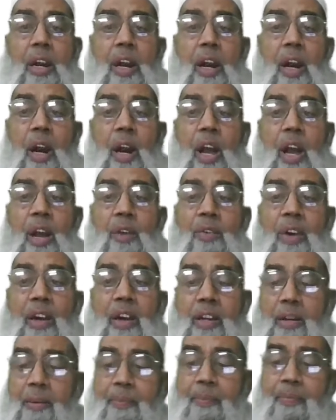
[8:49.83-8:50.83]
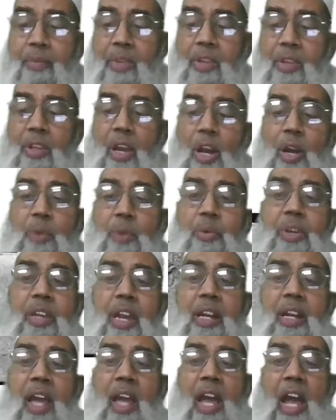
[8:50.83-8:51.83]
However, now we
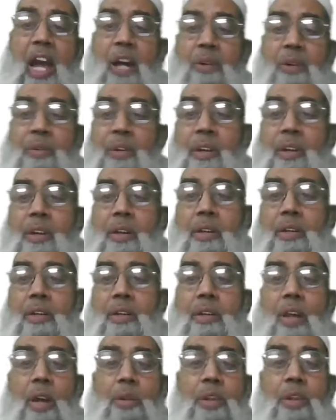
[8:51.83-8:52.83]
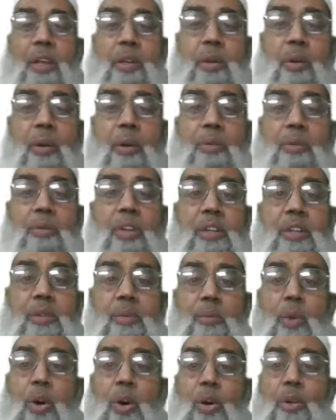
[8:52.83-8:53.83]
can have now this
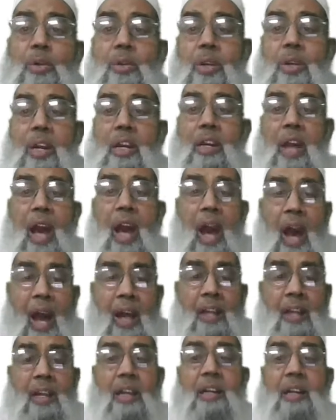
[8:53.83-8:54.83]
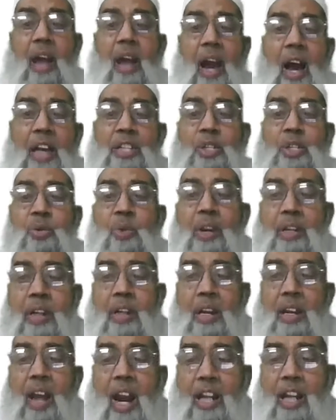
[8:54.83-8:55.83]
more enhanced one,
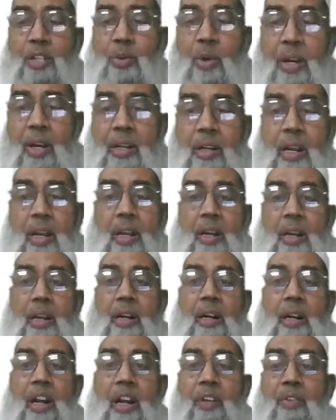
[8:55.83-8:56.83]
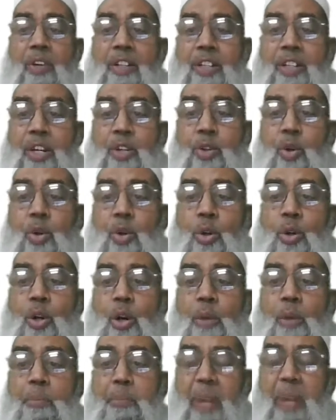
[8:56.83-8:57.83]
enlarged one, converts into
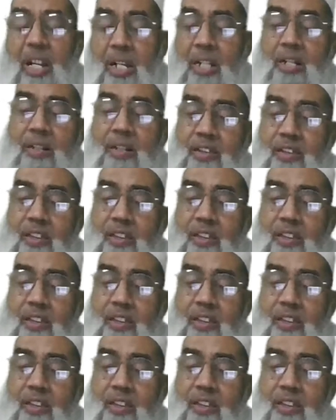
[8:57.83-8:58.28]
buckles.